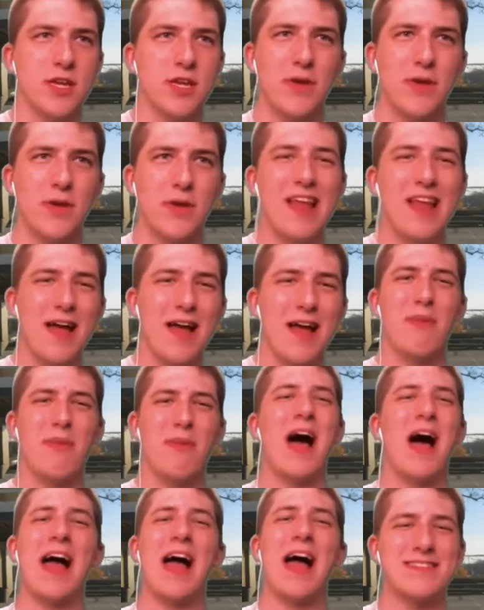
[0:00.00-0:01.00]
You know, key lime
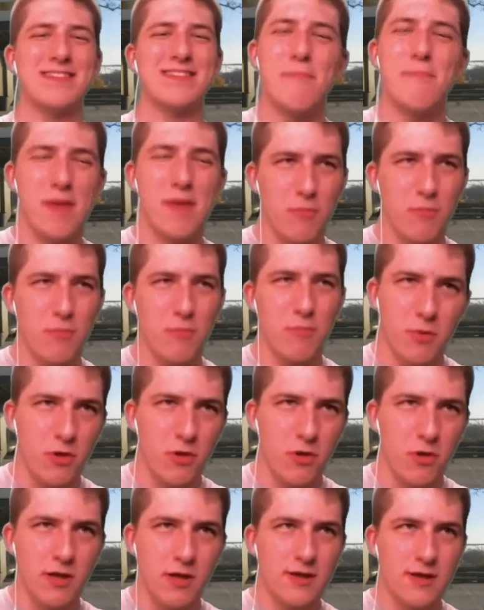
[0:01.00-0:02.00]
pie is not
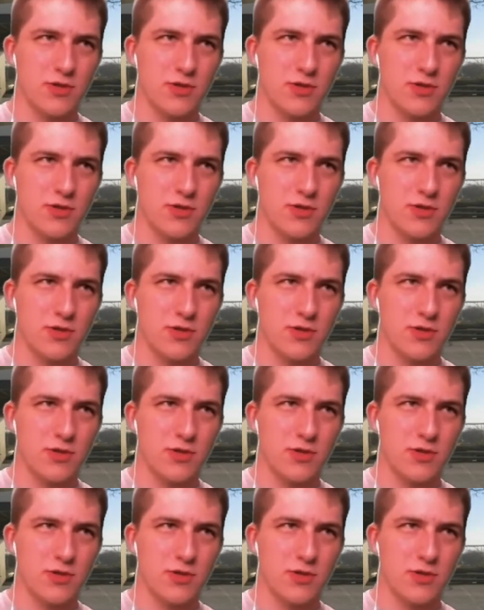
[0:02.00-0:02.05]
memorable.